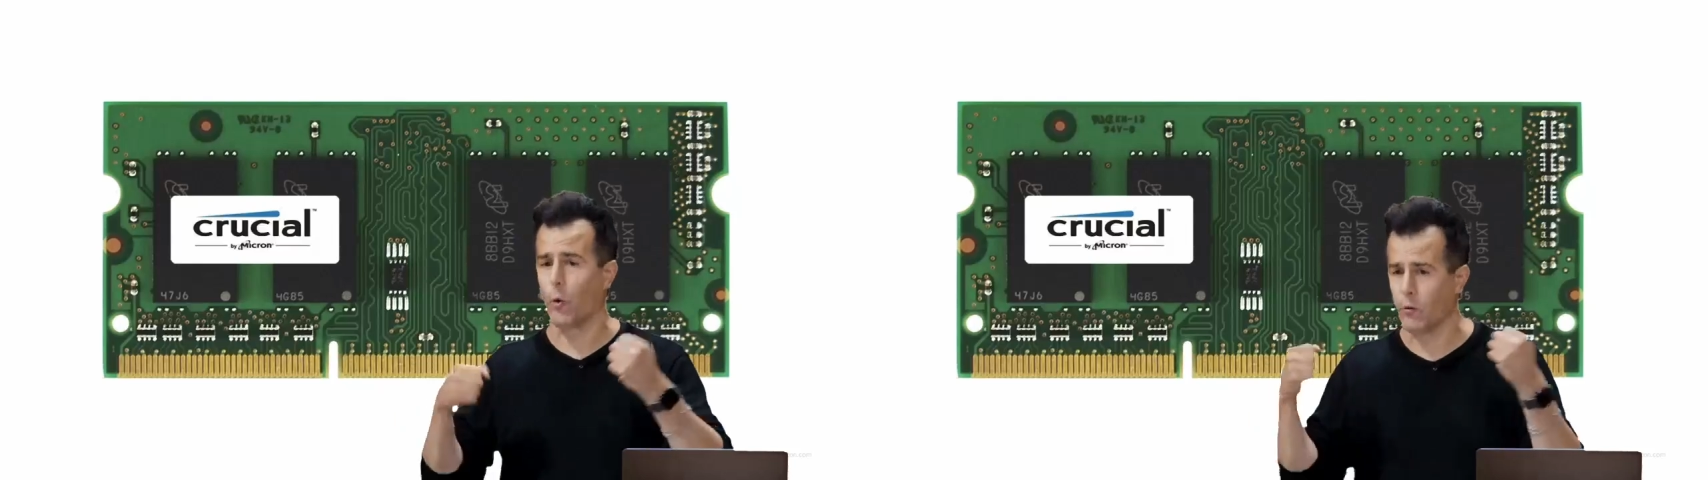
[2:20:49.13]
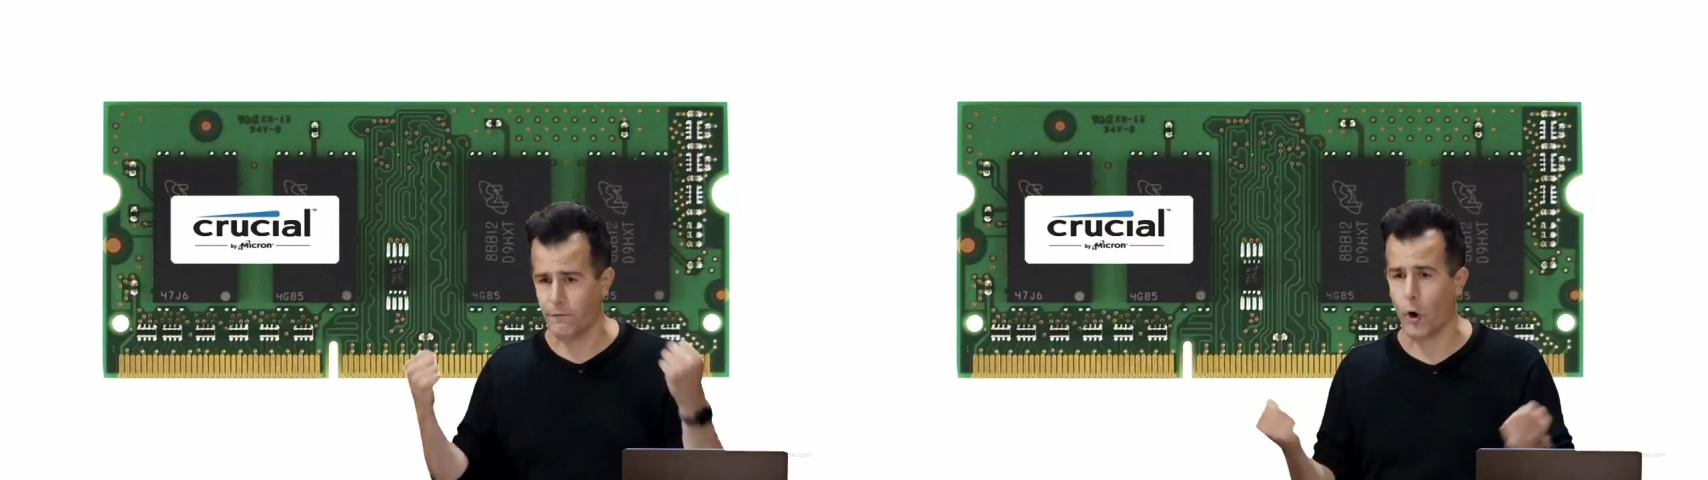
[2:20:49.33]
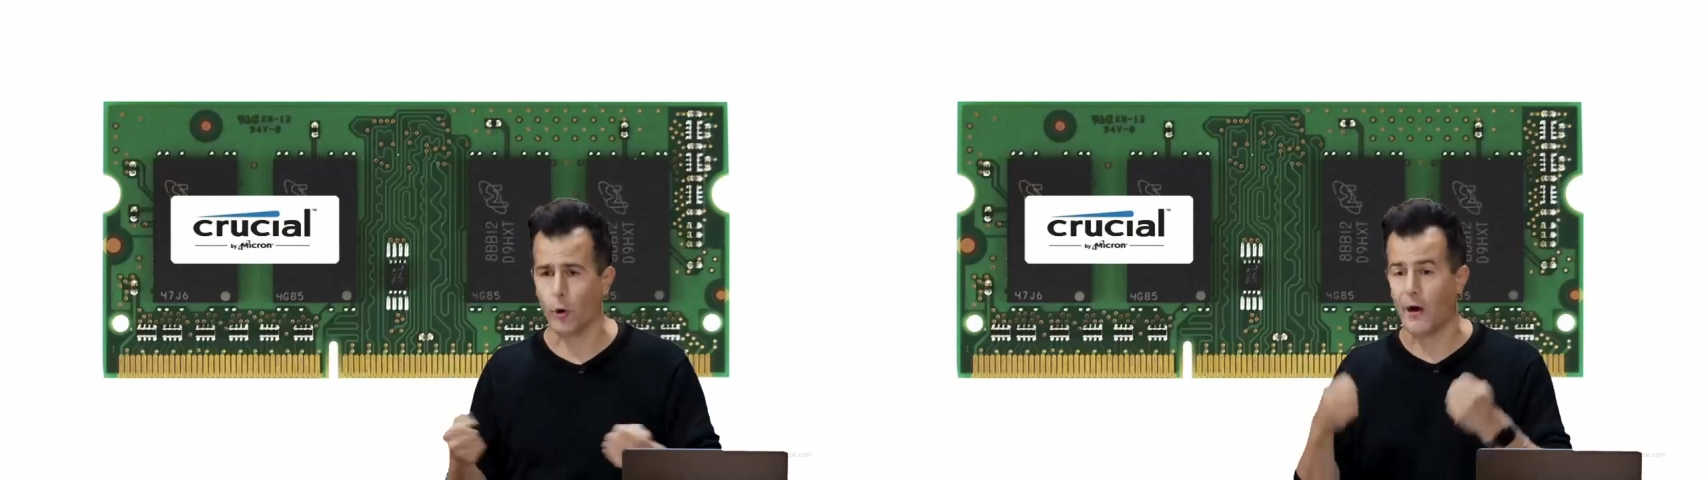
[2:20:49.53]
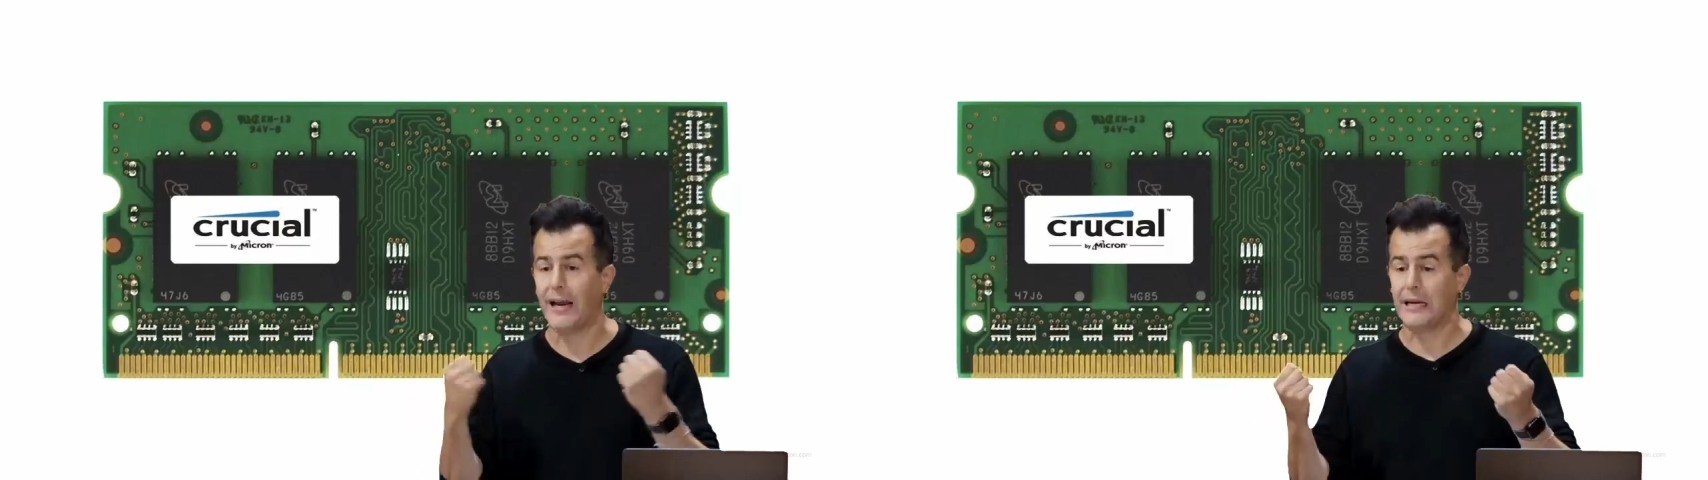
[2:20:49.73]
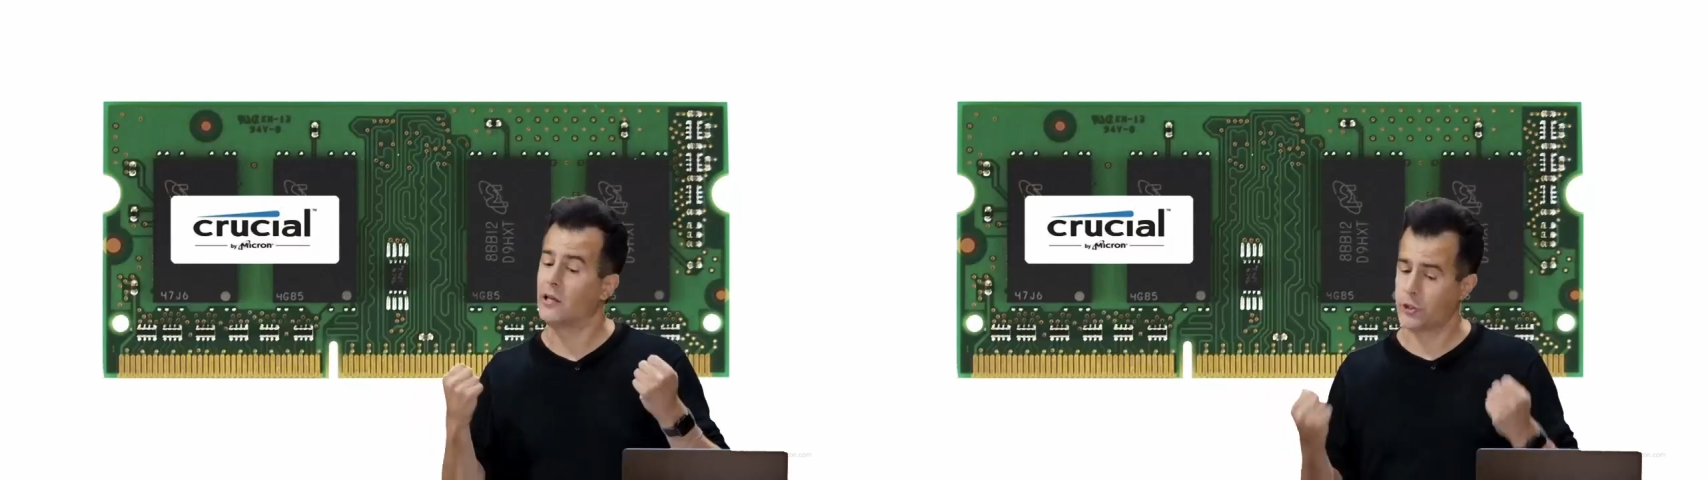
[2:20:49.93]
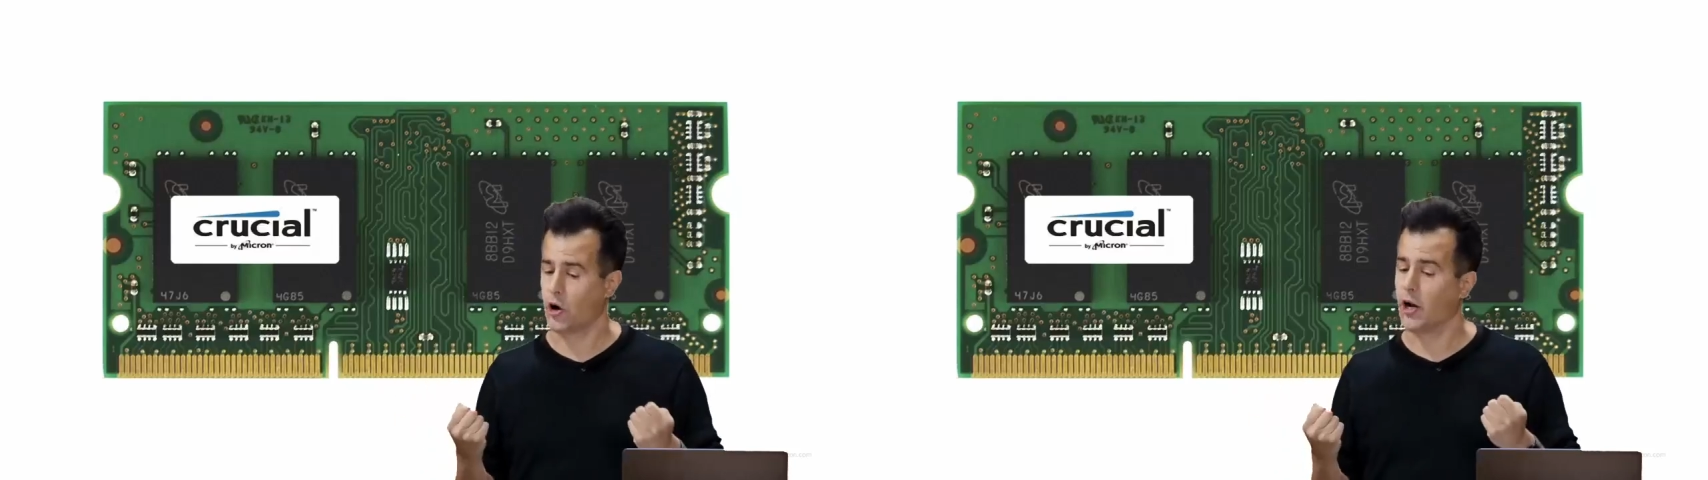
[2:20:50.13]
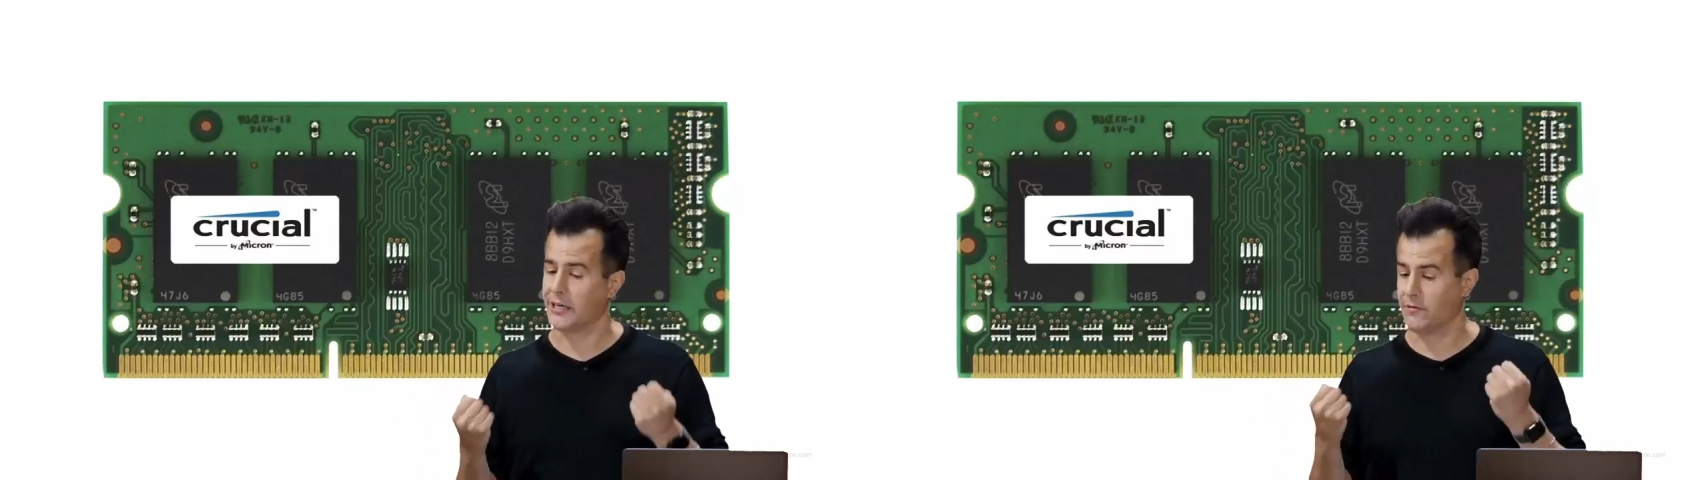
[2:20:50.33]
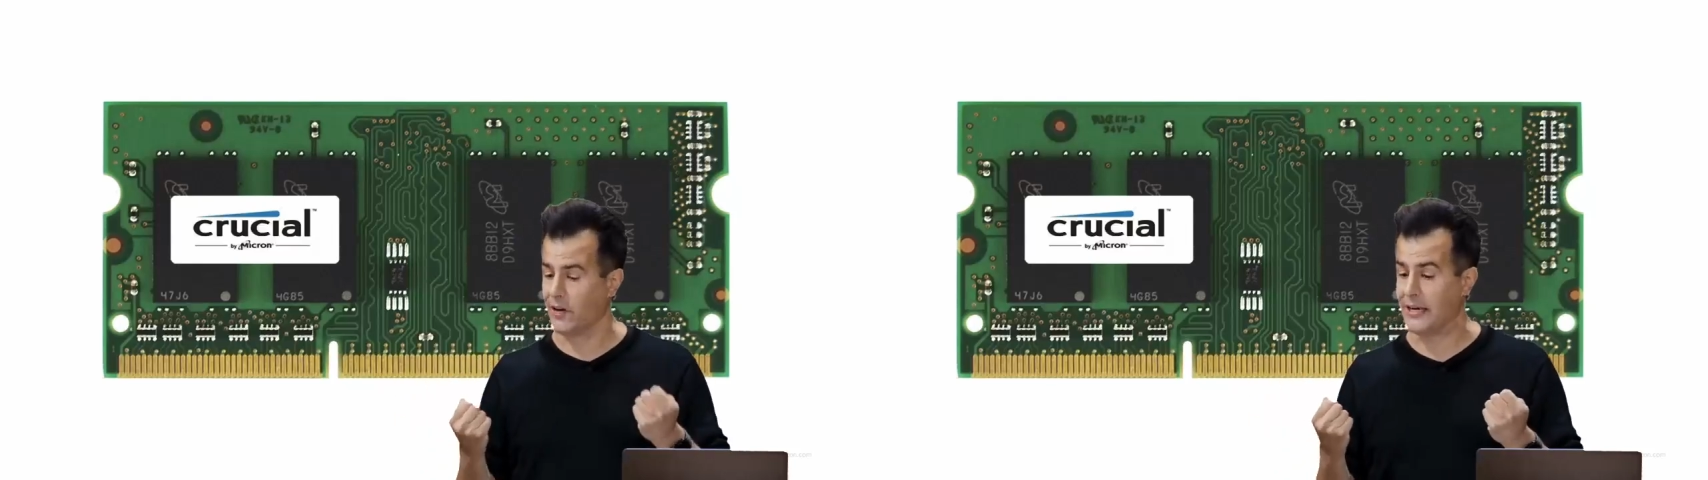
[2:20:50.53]
or phone or any
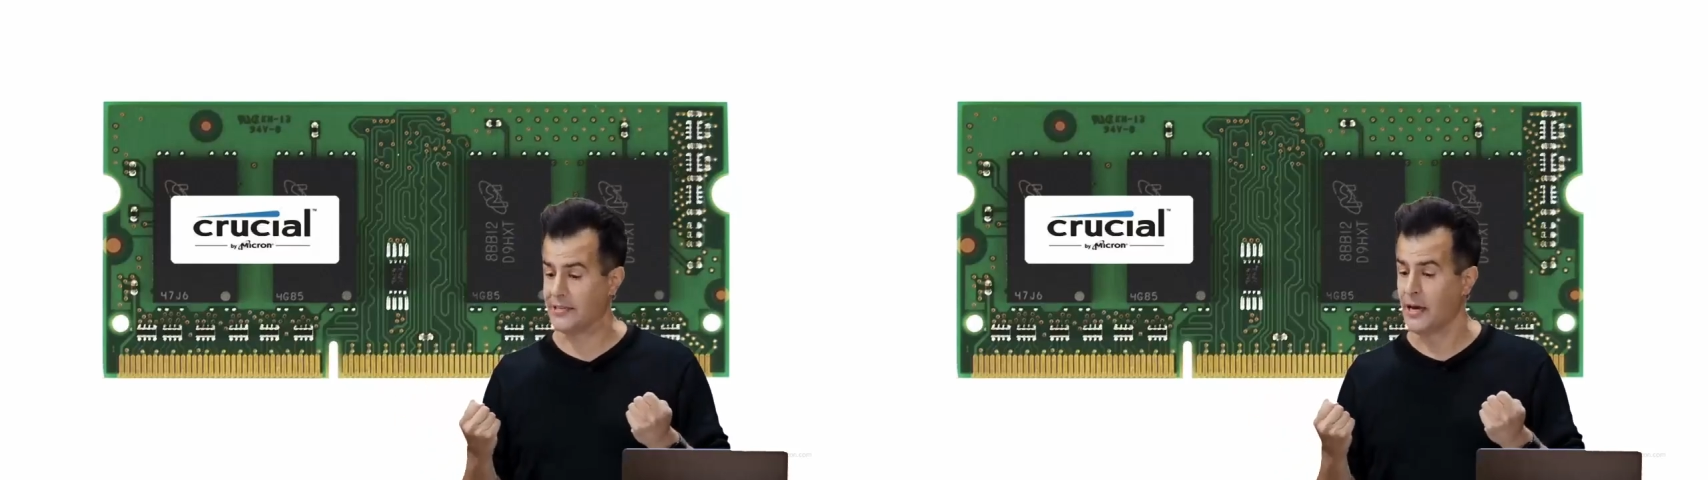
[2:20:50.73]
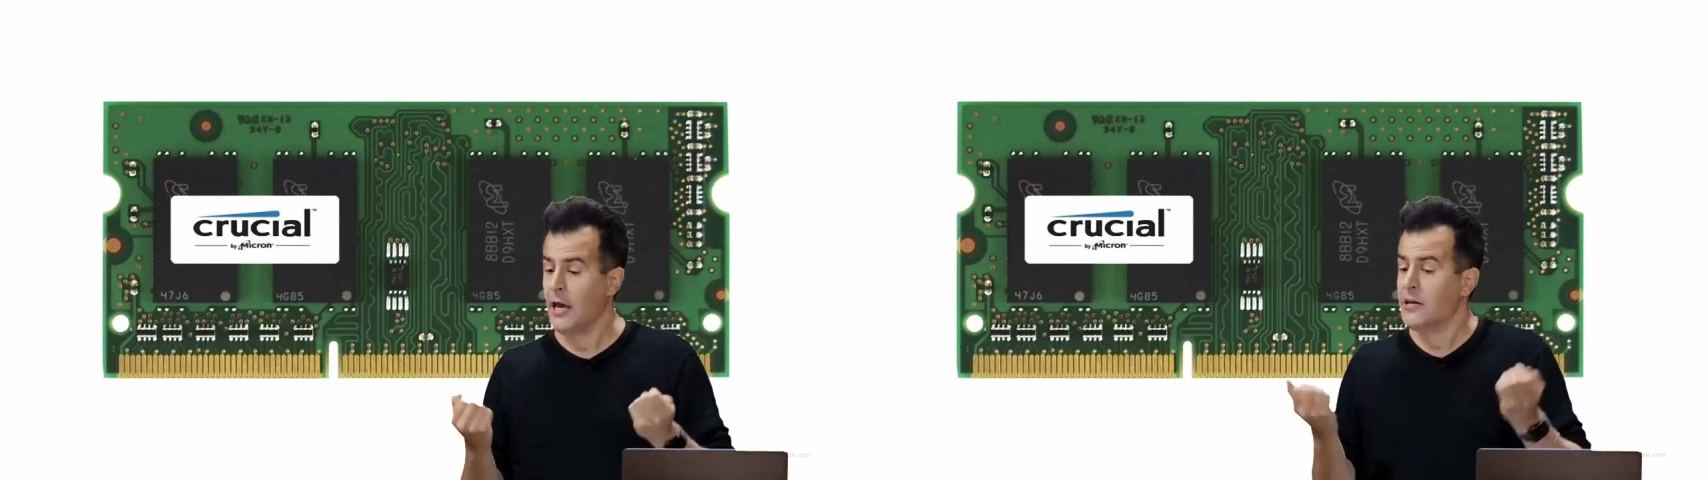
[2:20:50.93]
electronic device.